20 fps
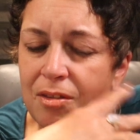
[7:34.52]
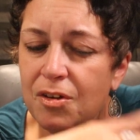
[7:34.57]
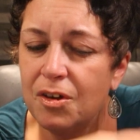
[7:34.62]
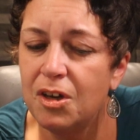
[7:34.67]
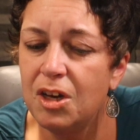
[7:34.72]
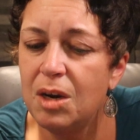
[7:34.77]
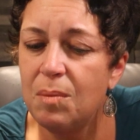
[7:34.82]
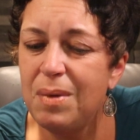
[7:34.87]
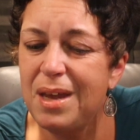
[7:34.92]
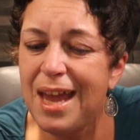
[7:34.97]
they're
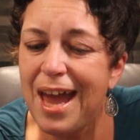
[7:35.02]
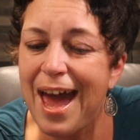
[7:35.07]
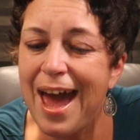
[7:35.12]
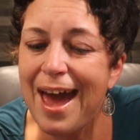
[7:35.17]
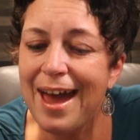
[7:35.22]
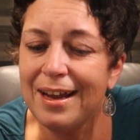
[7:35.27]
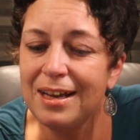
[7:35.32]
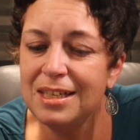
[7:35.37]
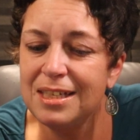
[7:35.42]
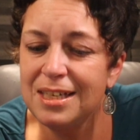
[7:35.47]
going to be
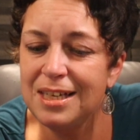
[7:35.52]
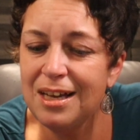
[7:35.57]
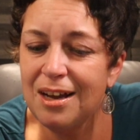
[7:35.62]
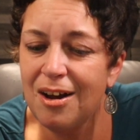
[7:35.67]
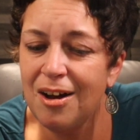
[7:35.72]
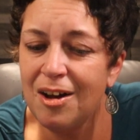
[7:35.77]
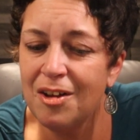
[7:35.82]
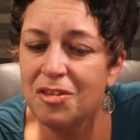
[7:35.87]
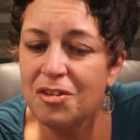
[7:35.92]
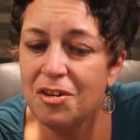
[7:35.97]
acting
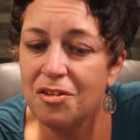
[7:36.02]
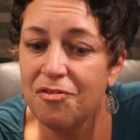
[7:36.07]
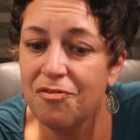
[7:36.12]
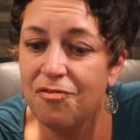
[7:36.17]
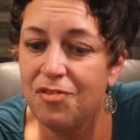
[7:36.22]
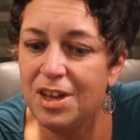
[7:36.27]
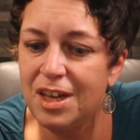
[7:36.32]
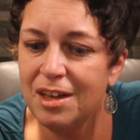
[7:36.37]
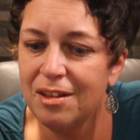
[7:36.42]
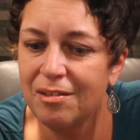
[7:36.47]
on their
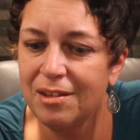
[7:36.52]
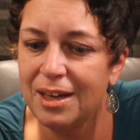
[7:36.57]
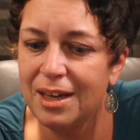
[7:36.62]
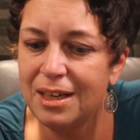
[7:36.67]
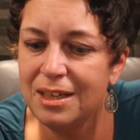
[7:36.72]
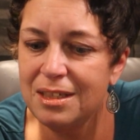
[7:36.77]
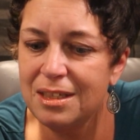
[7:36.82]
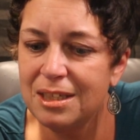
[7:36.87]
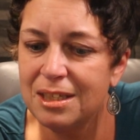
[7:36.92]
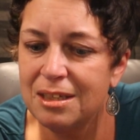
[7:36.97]

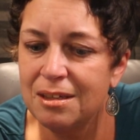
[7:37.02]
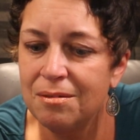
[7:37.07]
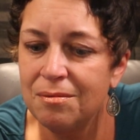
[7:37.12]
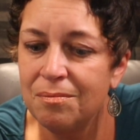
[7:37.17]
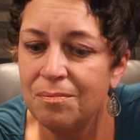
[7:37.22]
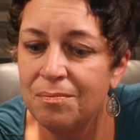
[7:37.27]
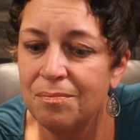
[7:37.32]
feelings